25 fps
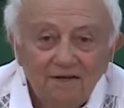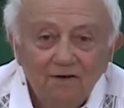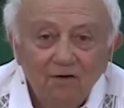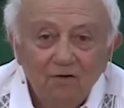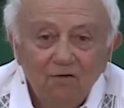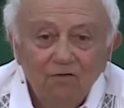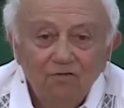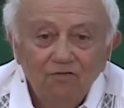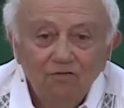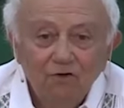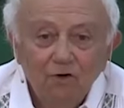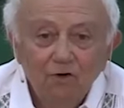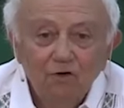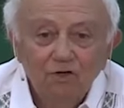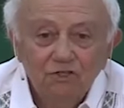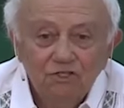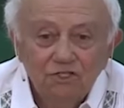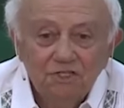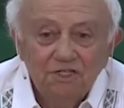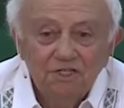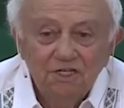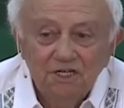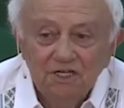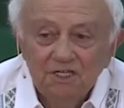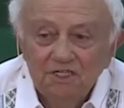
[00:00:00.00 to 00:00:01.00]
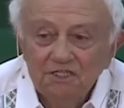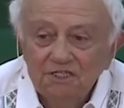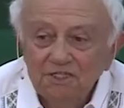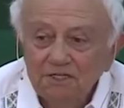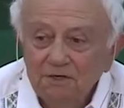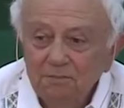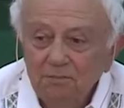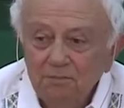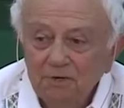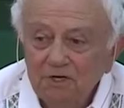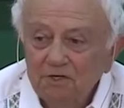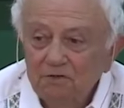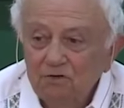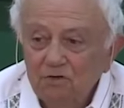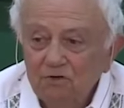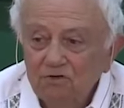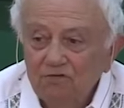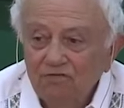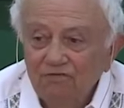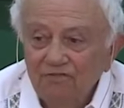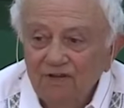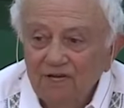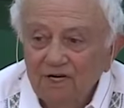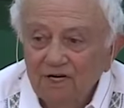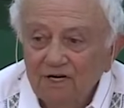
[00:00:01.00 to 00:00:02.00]
of course, there is tremendous
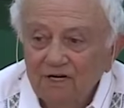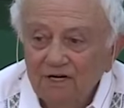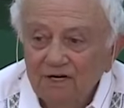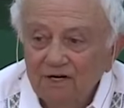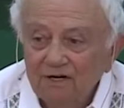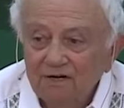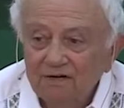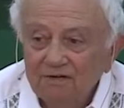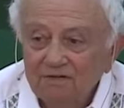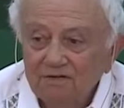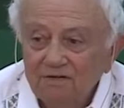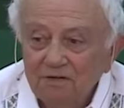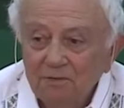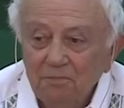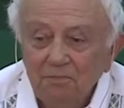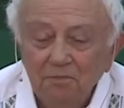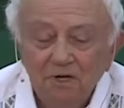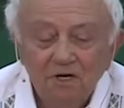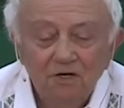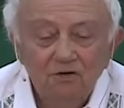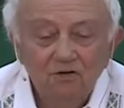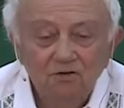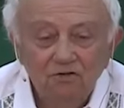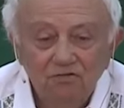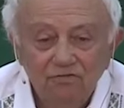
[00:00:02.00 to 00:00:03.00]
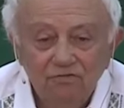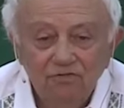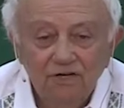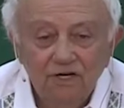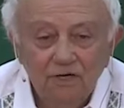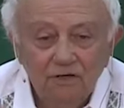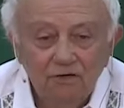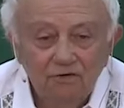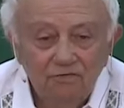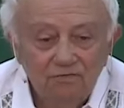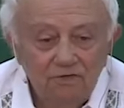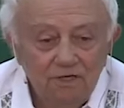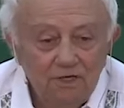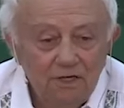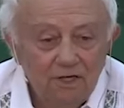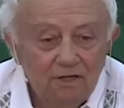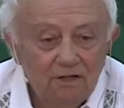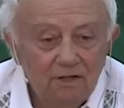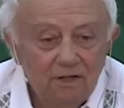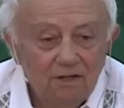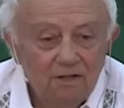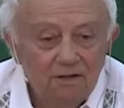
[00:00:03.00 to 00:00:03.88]
fear, tremendous fear of death.